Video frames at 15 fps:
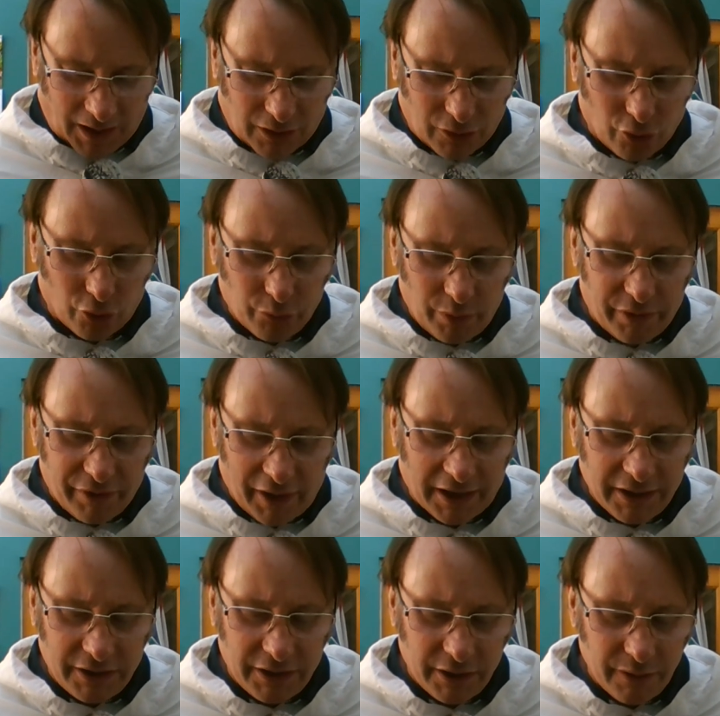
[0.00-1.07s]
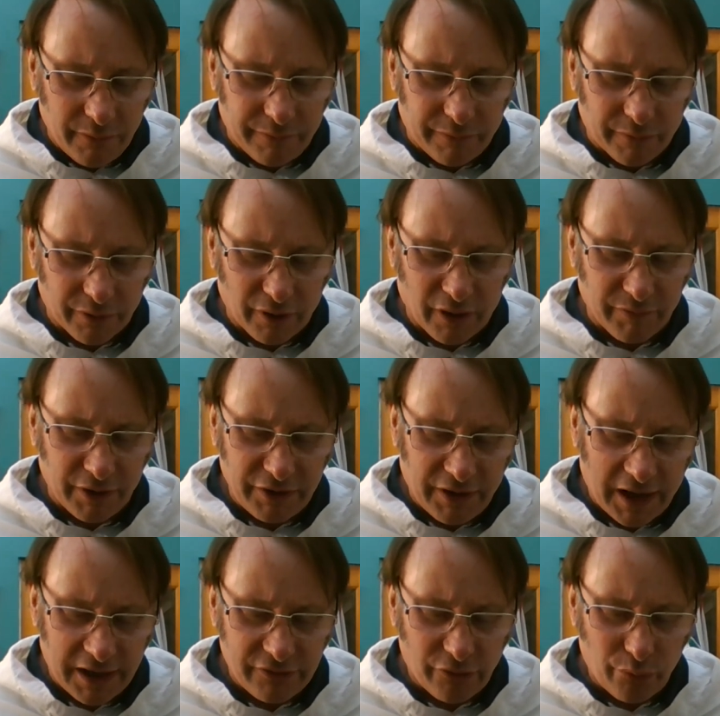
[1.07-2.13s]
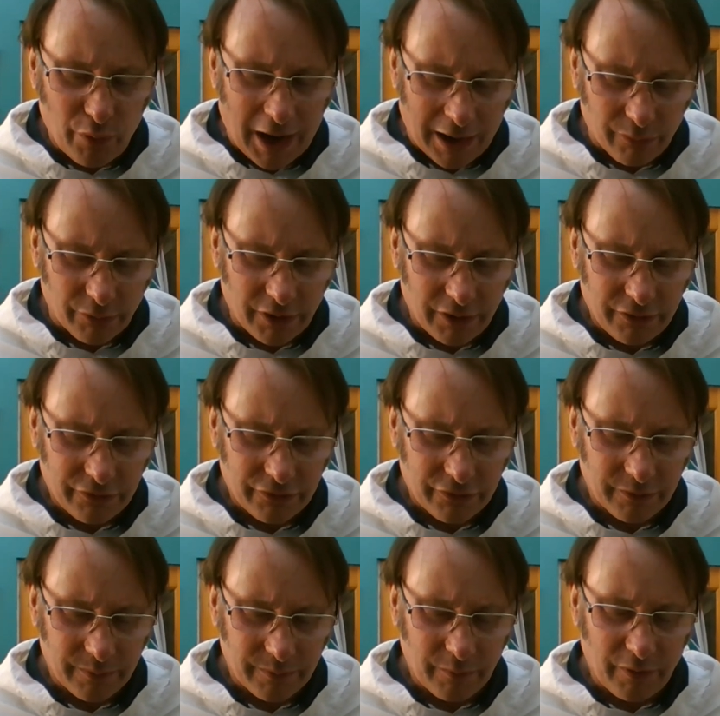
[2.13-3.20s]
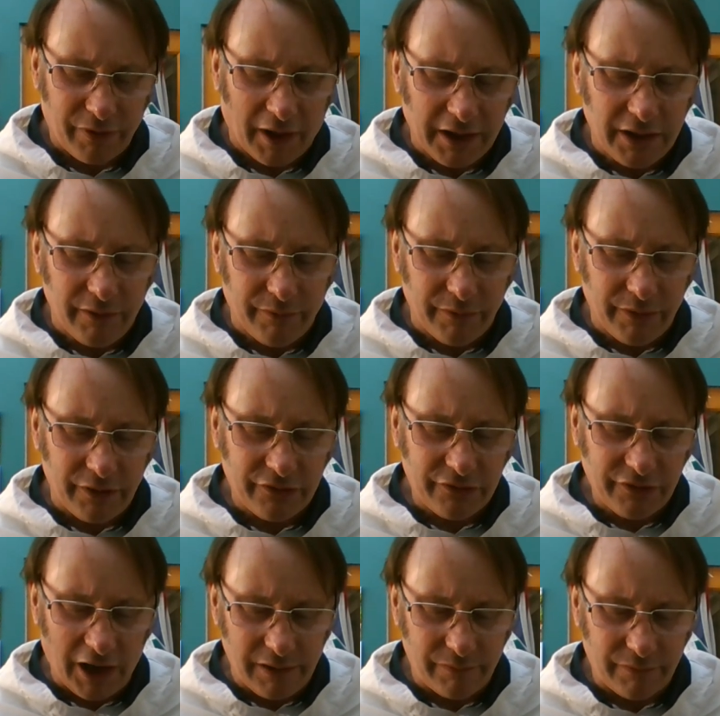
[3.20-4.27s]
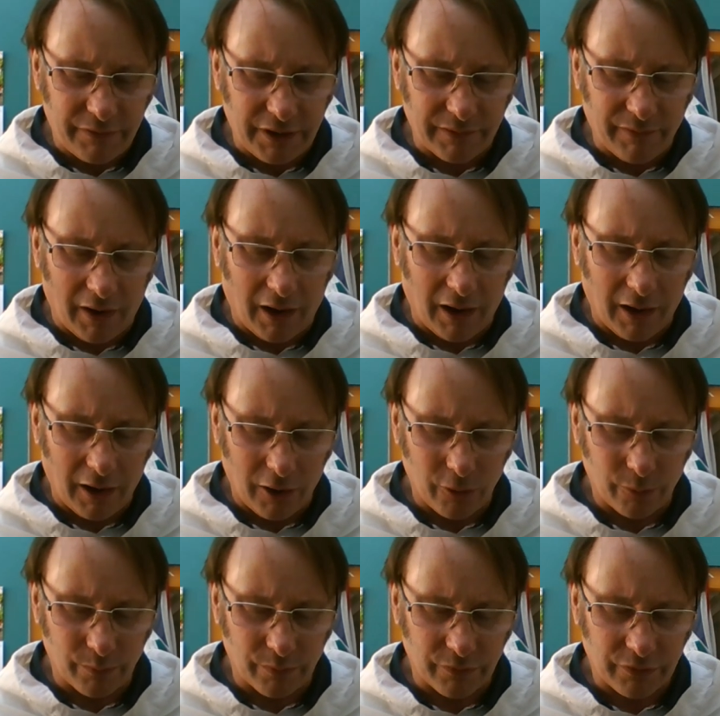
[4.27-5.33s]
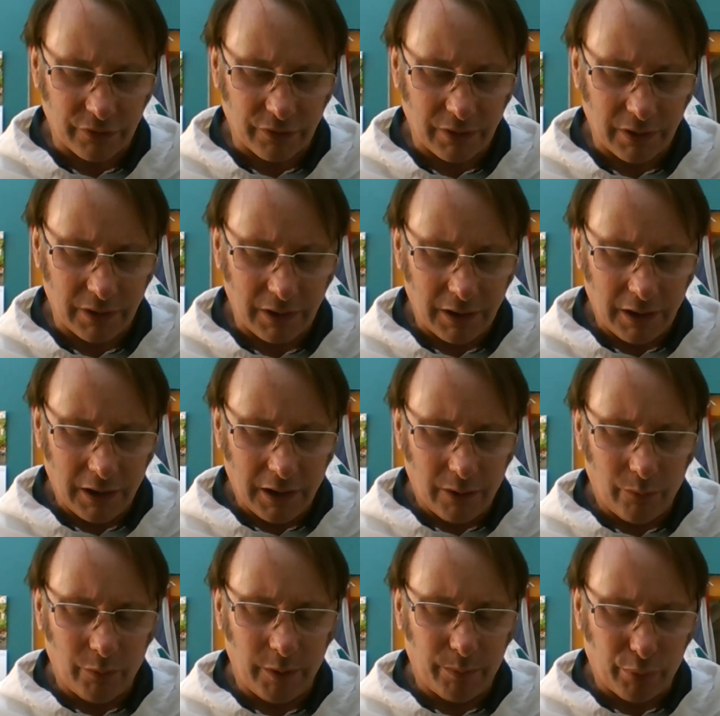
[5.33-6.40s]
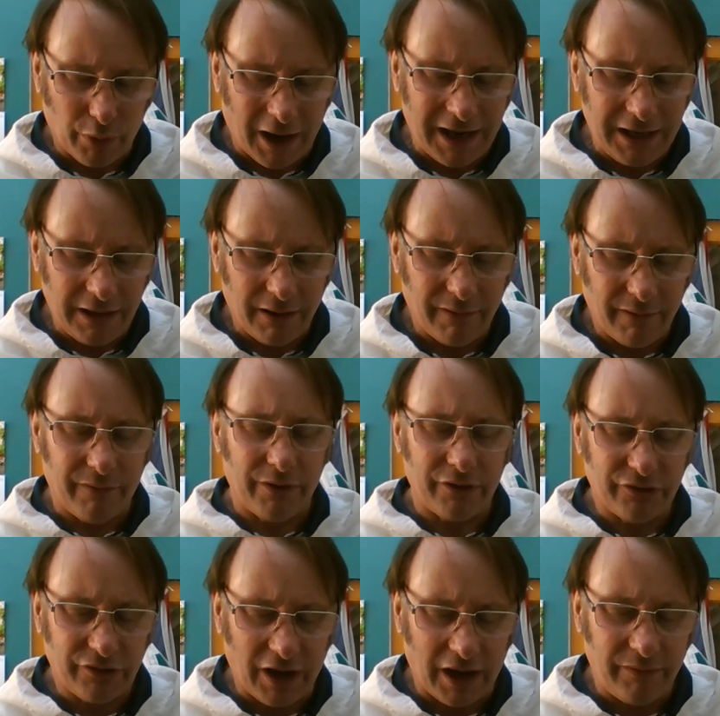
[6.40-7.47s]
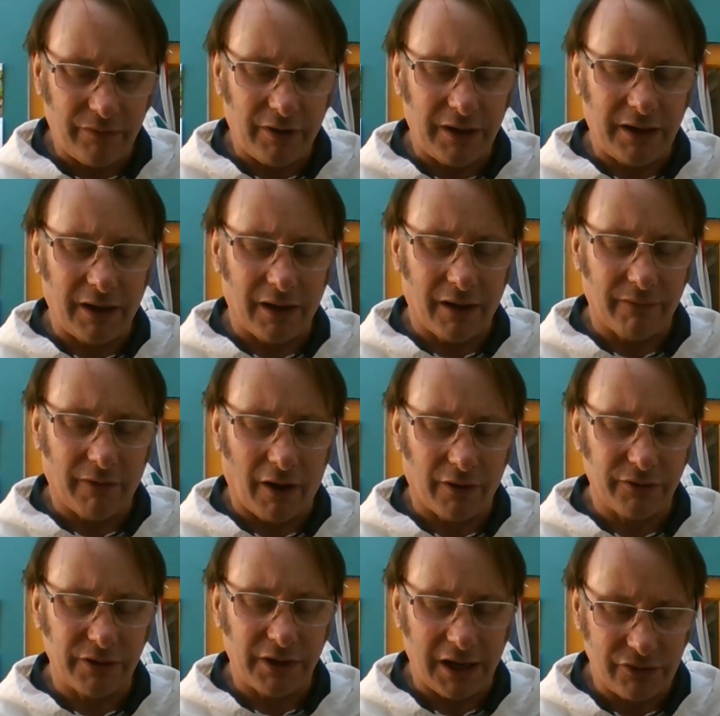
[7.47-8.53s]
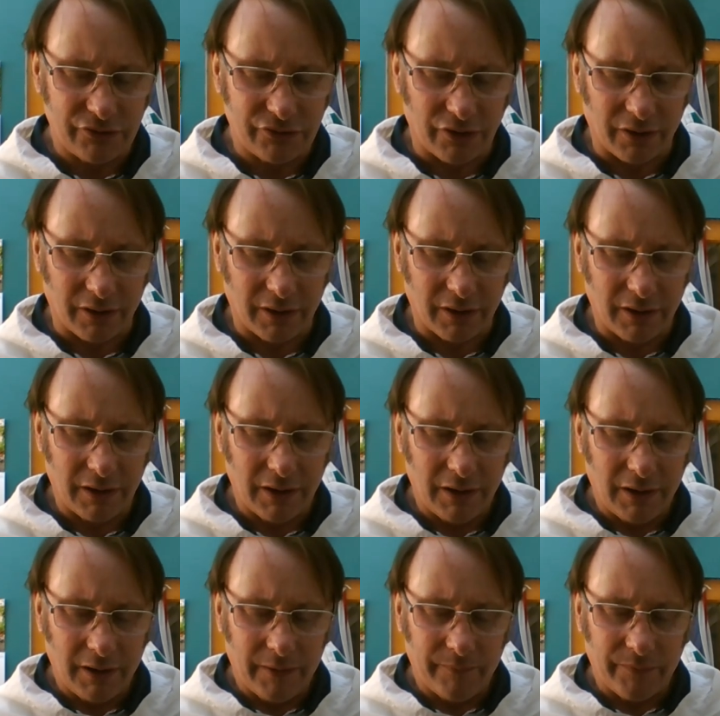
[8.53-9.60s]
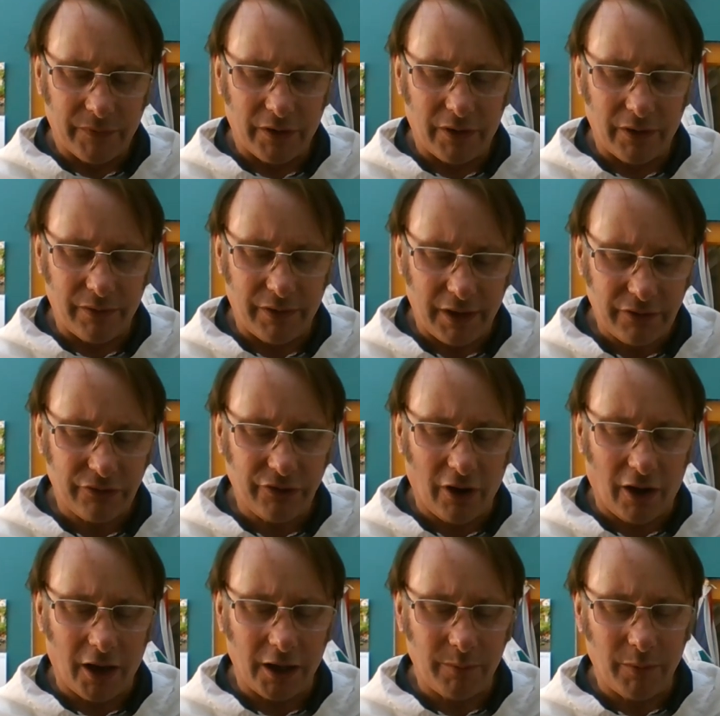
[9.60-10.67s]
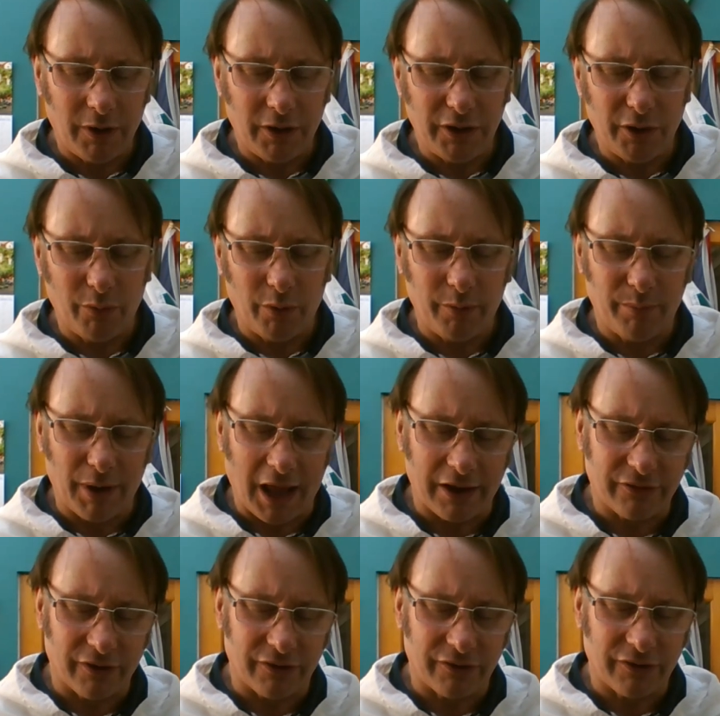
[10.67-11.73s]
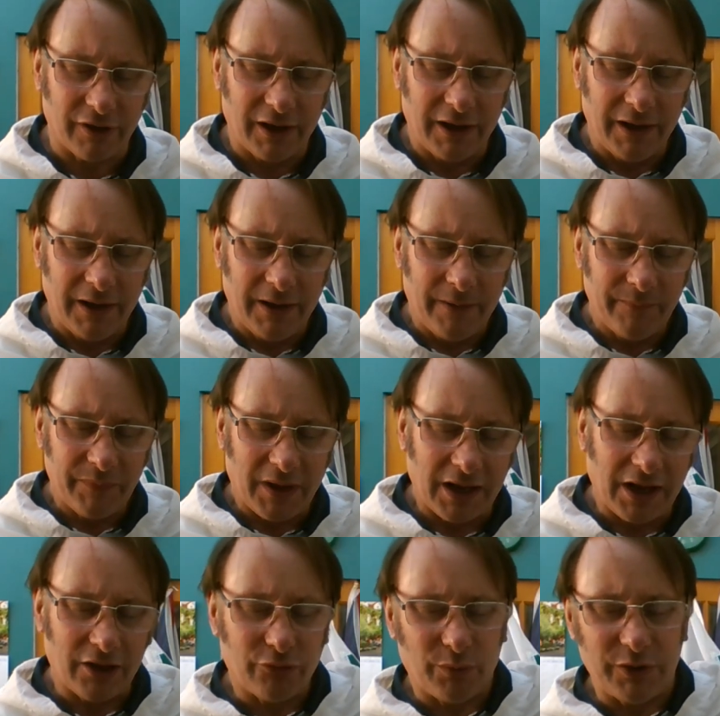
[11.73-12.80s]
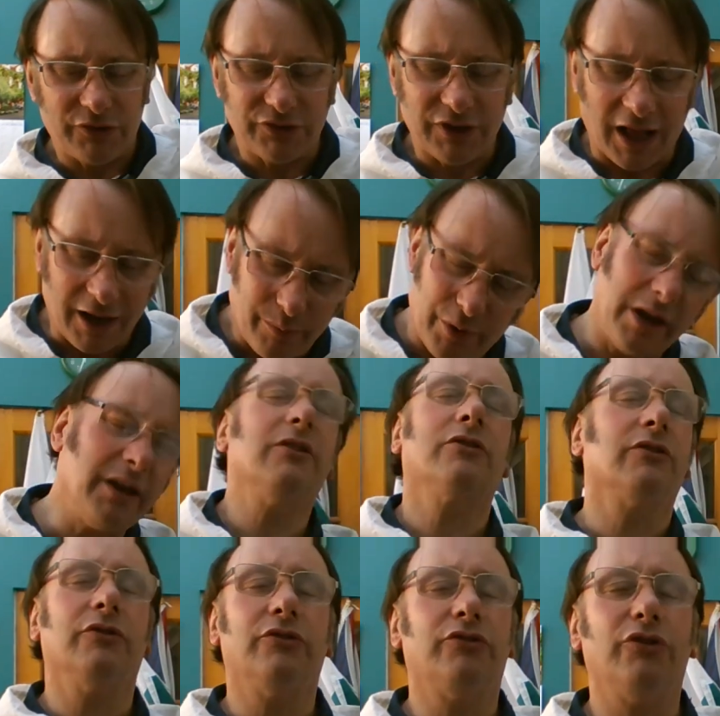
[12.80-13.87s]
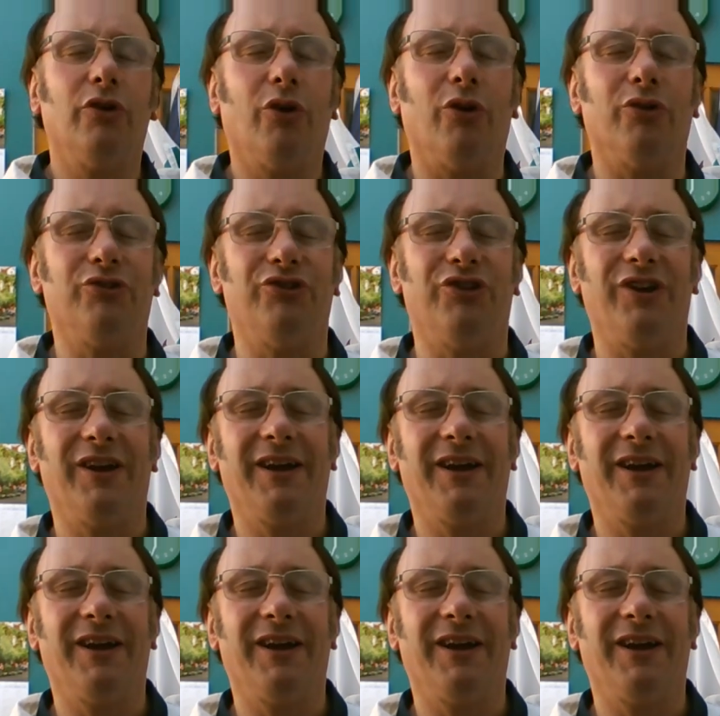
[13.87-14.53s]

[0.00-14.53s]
Lord, we thank you for the lovely days around us. We thank you for the safety of our homes. We pray for the safety of our nation, that at this time you would bless us. And as we celebrate St. George,